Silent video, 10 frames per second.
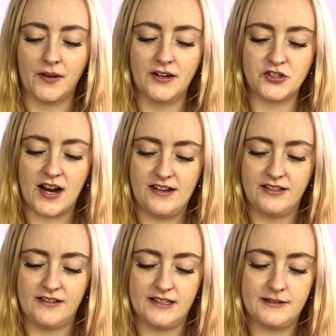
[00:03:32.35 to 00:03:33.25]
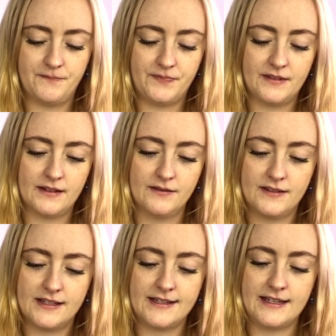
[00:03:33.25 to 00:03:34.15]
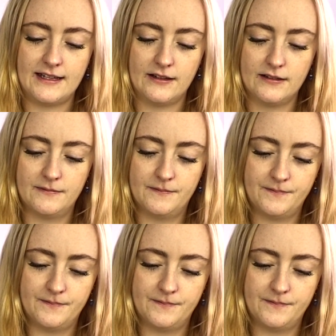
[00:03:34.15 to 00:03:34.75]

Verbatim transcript: gonna try using this sealer.